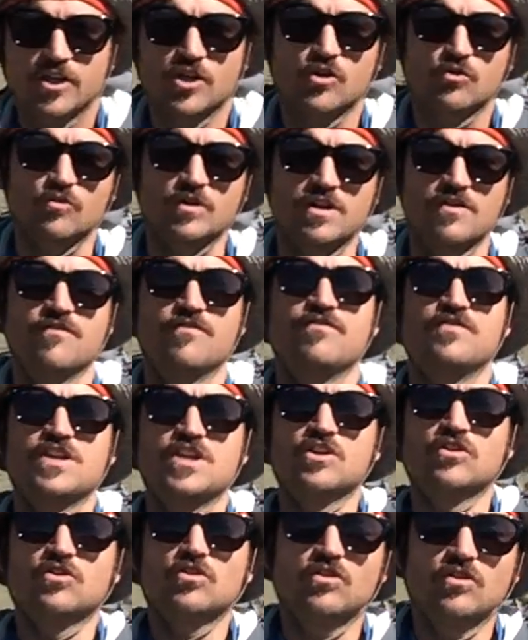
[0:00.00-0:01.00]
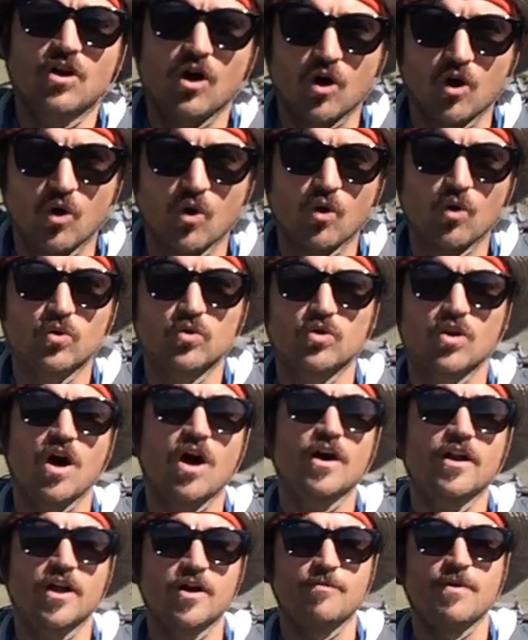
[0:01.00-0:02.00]
going to reveal a whole
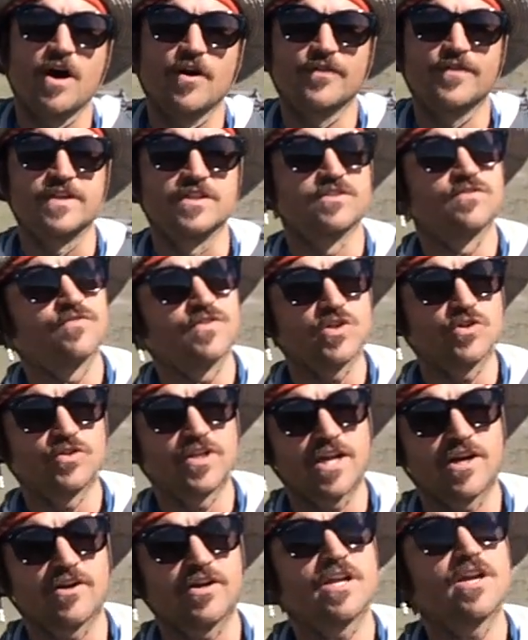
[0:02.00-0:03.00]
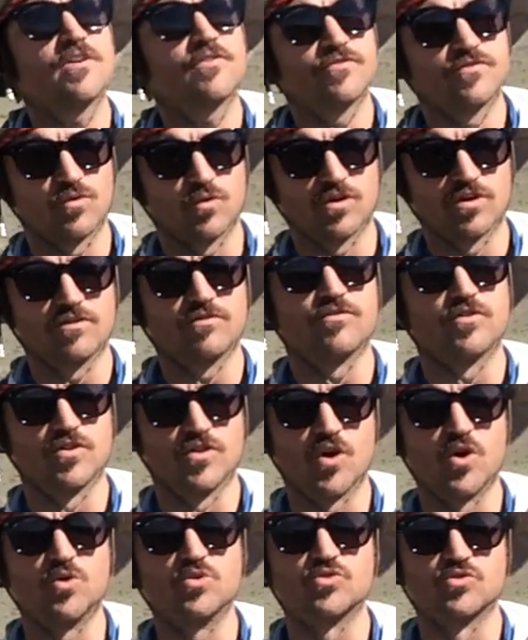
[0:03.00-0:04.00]
lot about this field area for
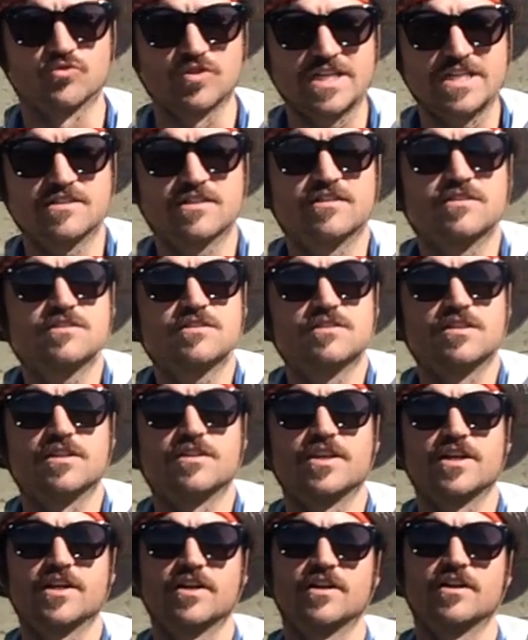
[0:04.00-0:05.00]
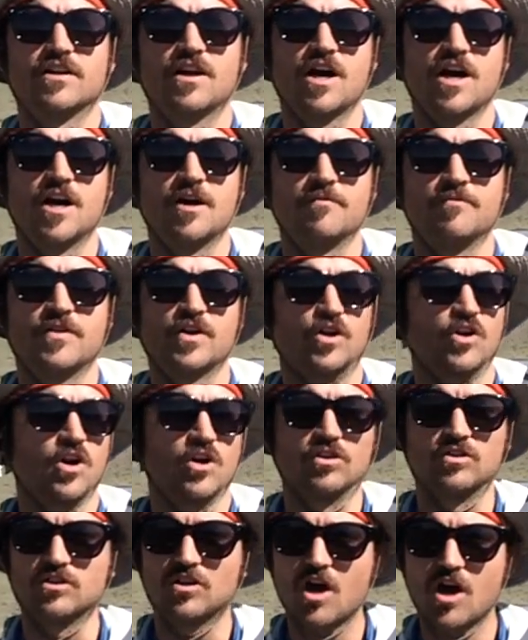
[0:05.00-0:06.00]
those reasons, that there are
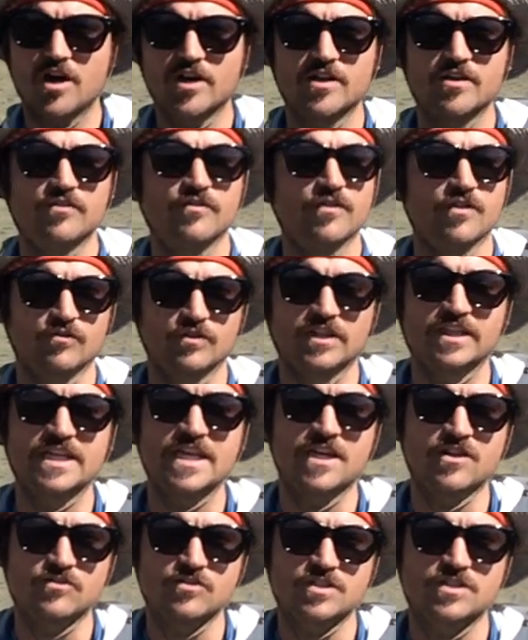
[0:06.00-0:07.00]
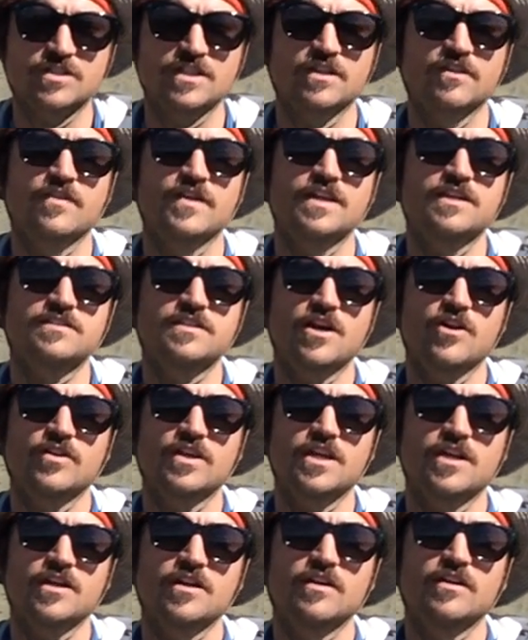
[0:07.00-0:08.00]
a lot of really interesting things out
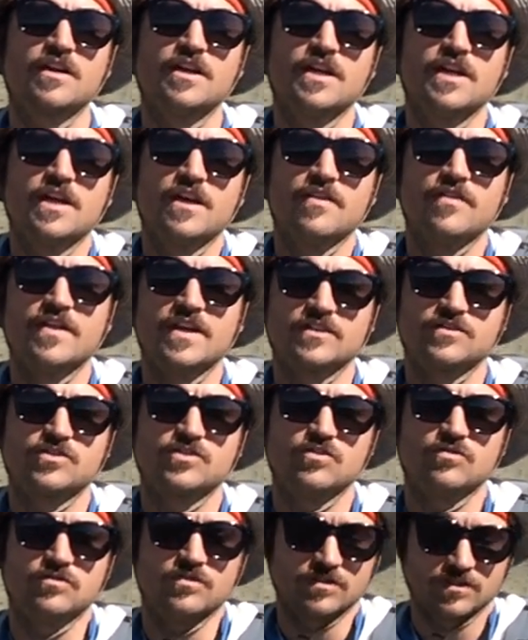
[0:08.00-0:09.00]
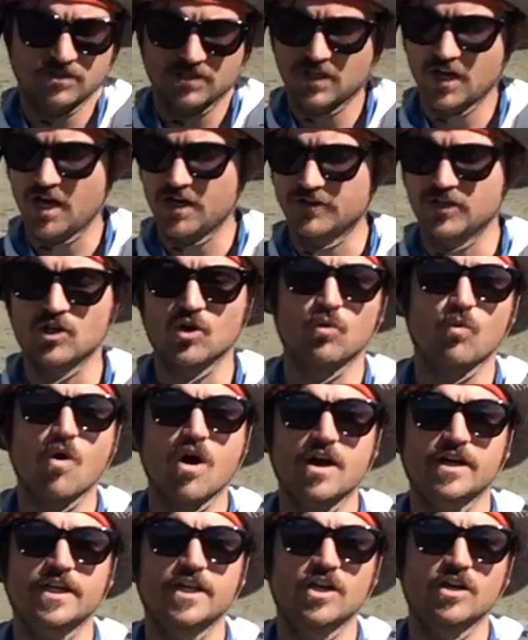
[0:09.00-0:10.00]
here that students,
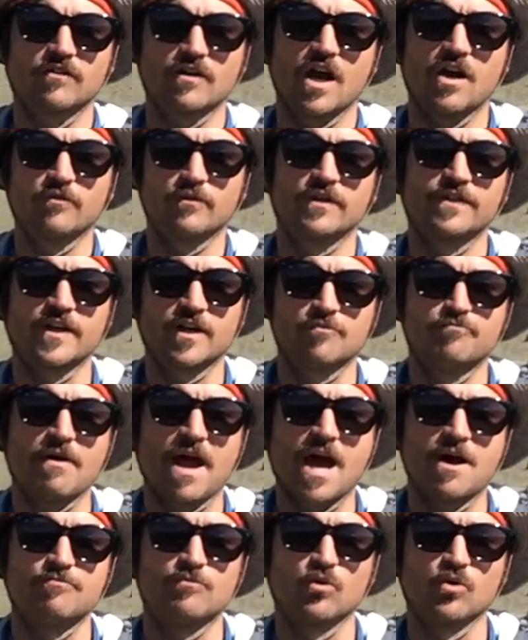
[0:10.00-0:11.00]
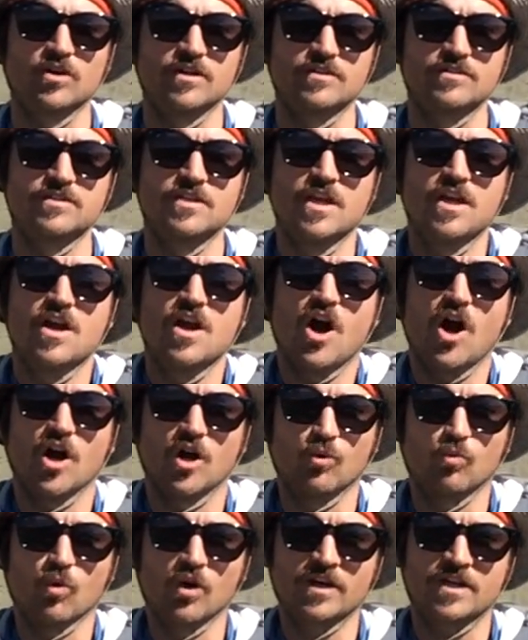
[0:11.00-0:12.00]
walking around with their map boards
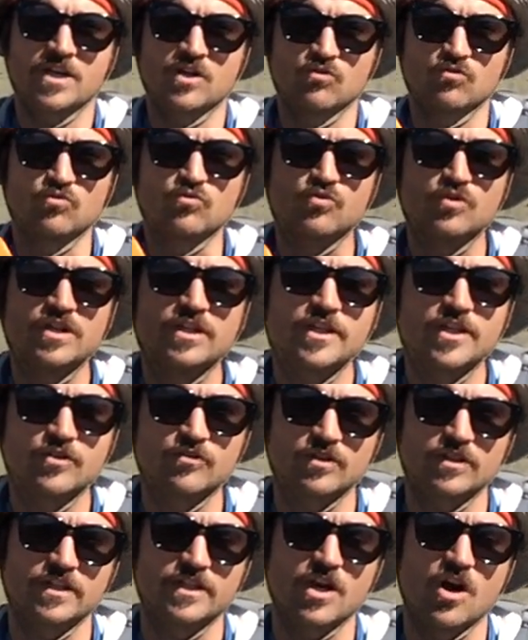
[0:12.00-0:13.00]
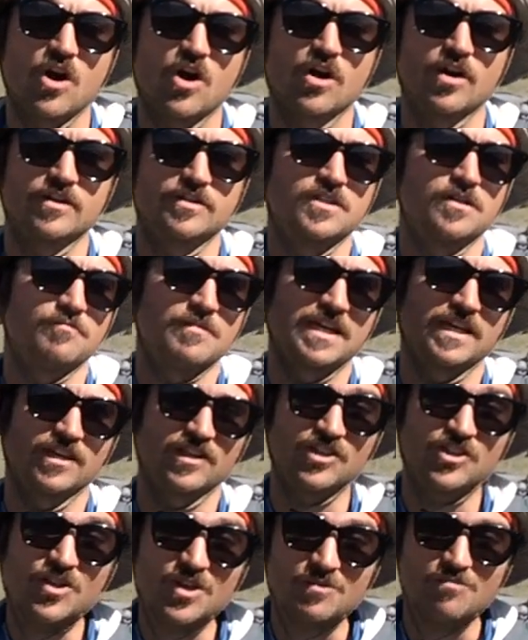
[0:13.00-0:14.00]
are working really, really hard to make a
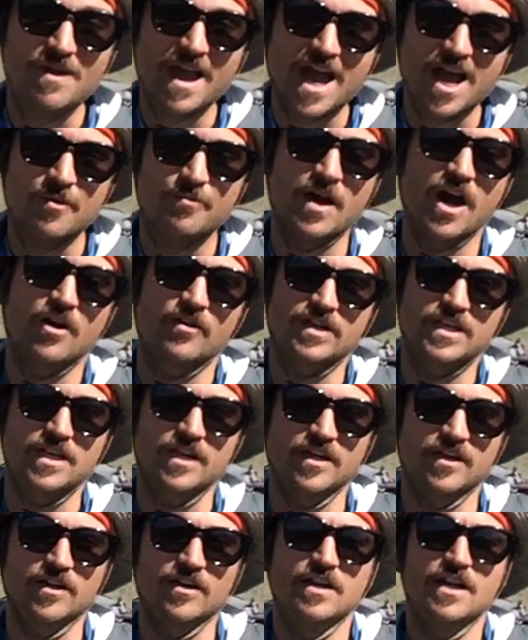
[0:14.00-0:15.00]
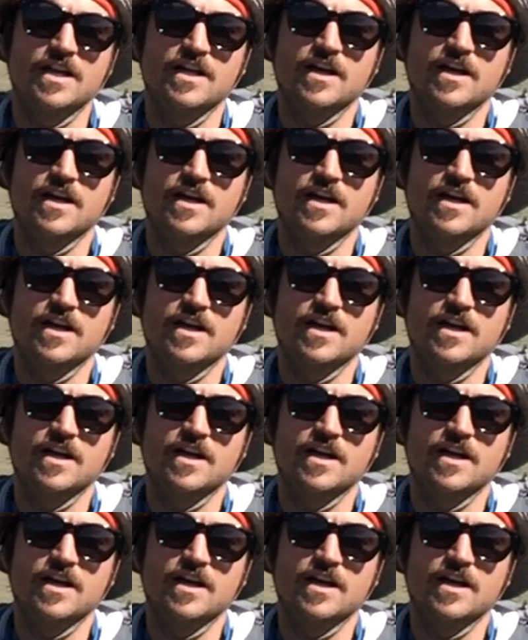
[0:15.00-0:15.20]
good map out here,